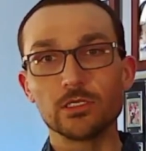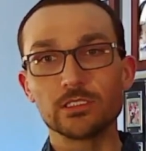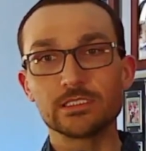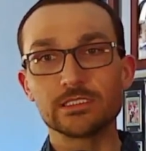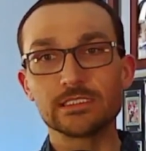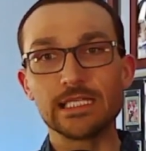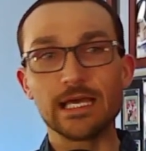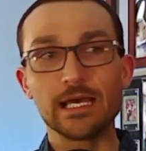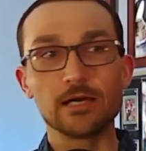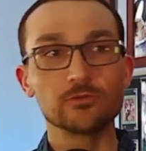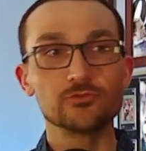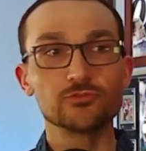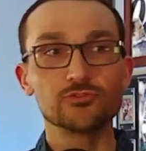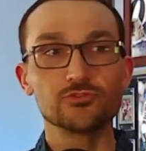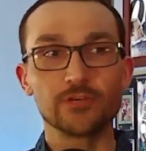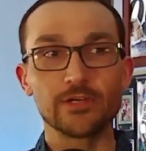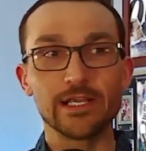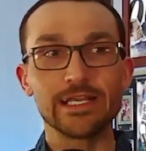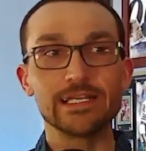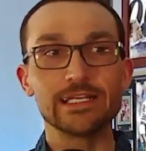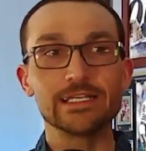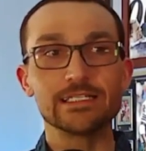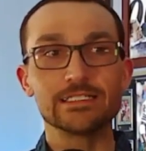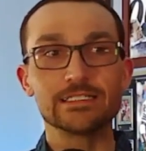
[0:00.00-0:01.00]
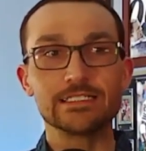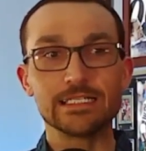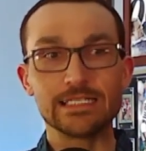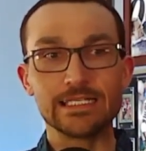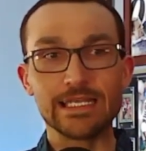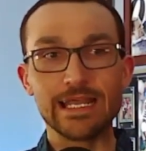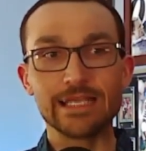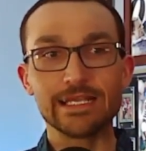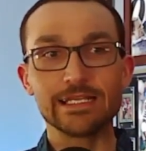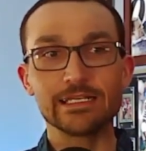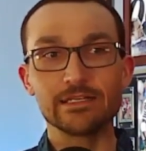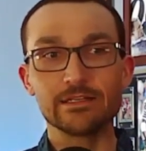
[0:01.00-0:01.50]
downgraded to
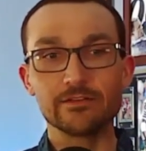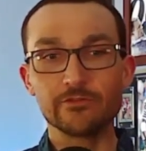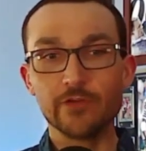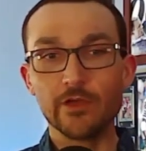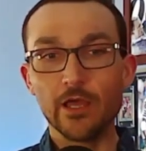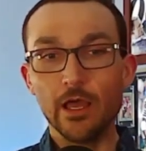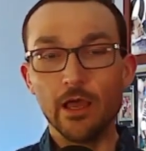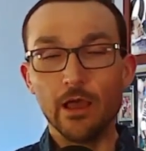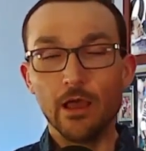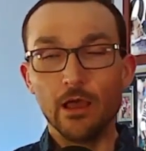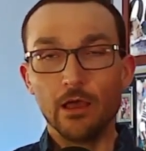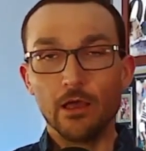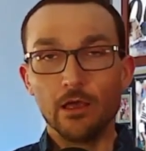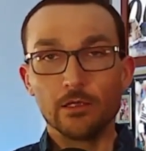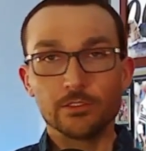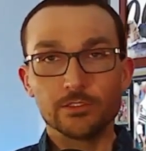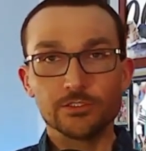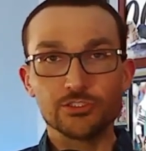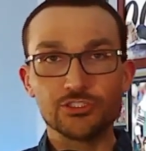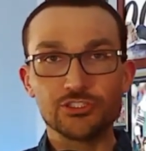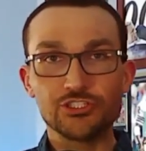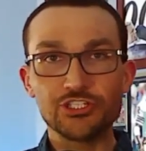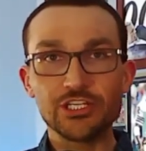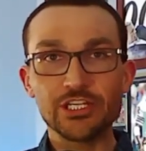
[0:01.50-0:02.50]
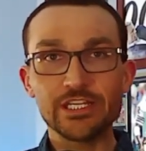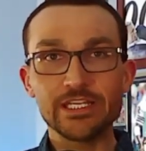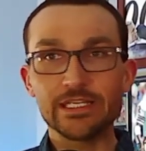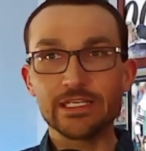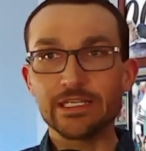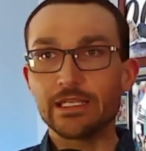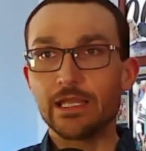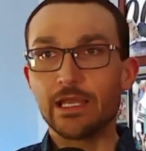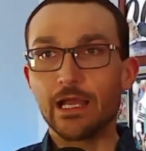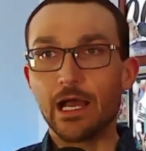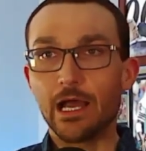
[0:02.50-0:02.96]
negative. Gee,